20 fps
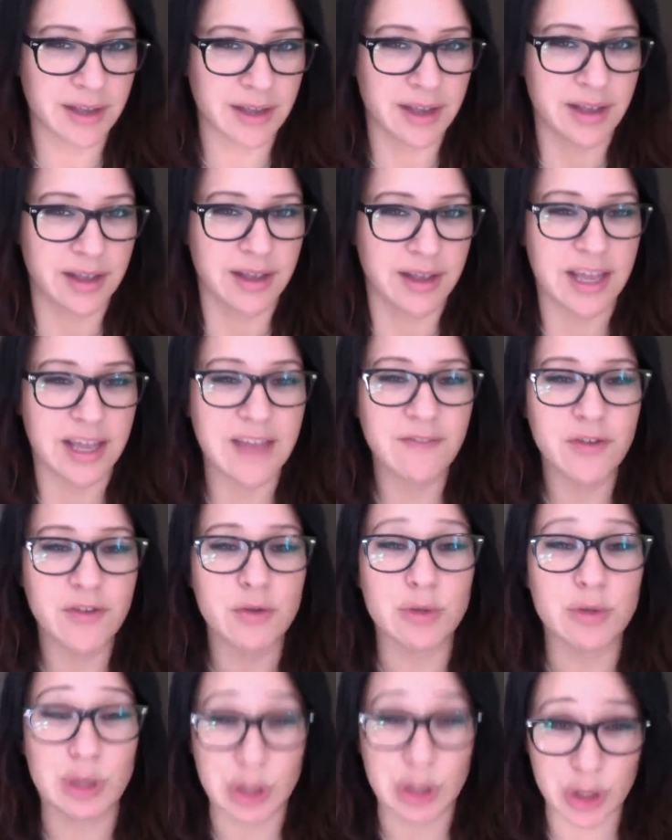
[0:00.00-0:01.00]
If you
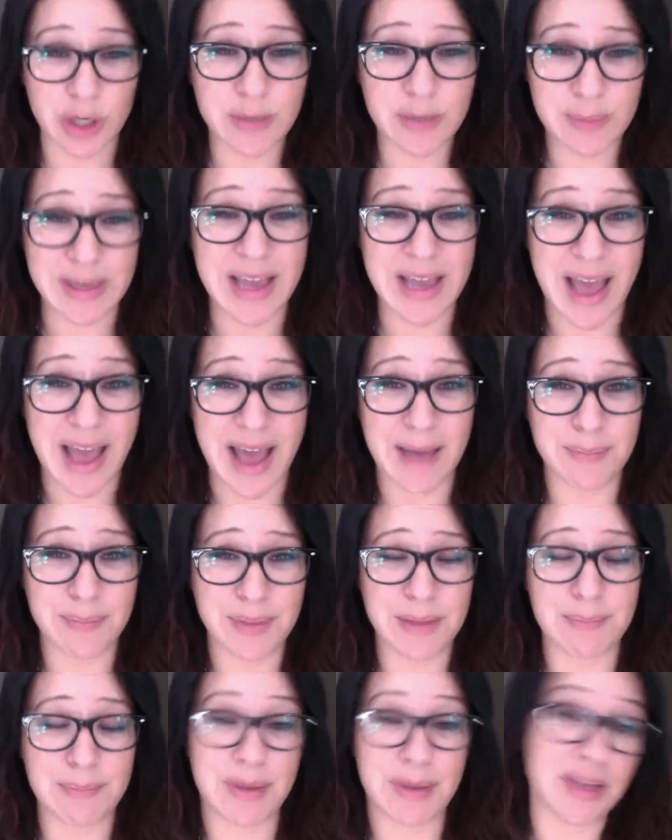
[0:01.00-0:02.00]
should be happy
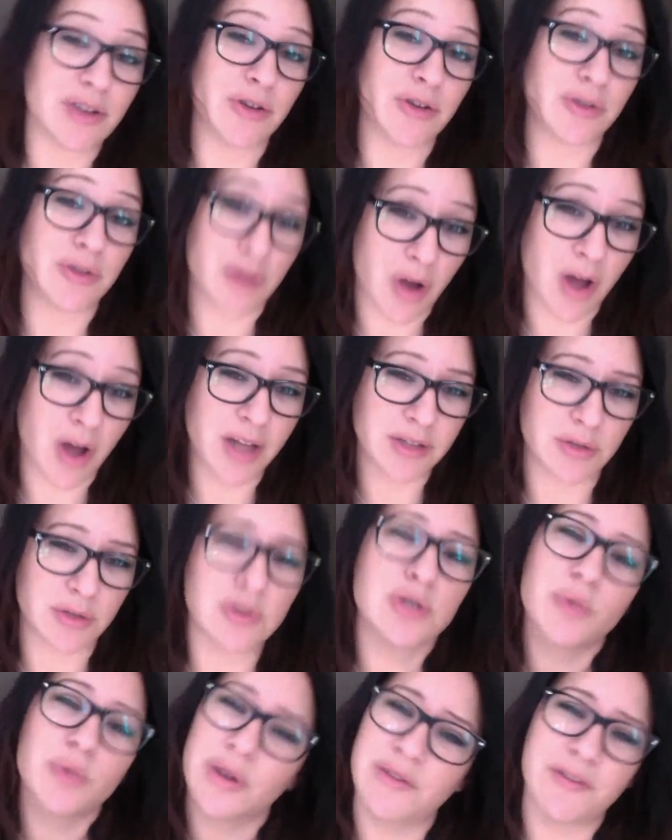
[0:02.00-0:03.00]
but you're not, don't you
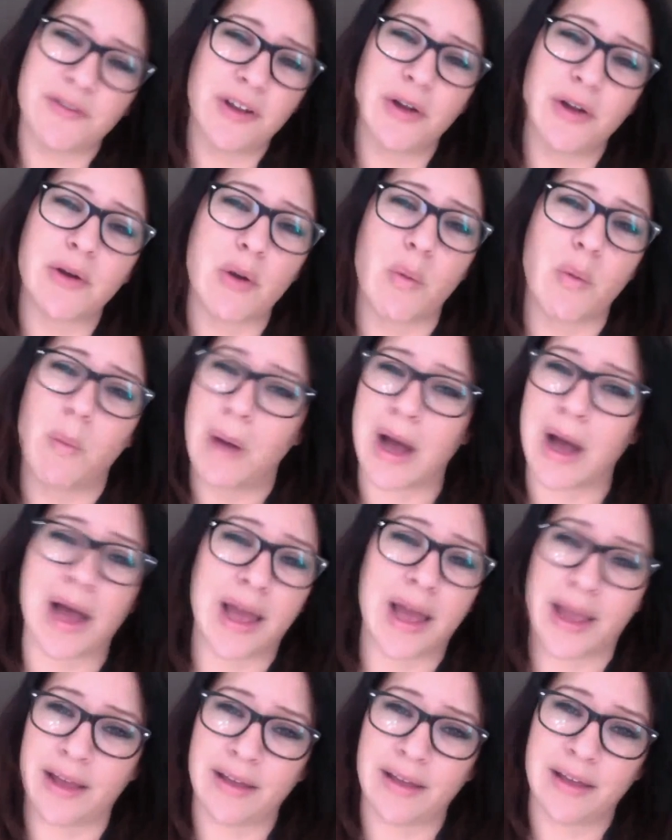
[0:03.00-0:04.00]
want to figure out why?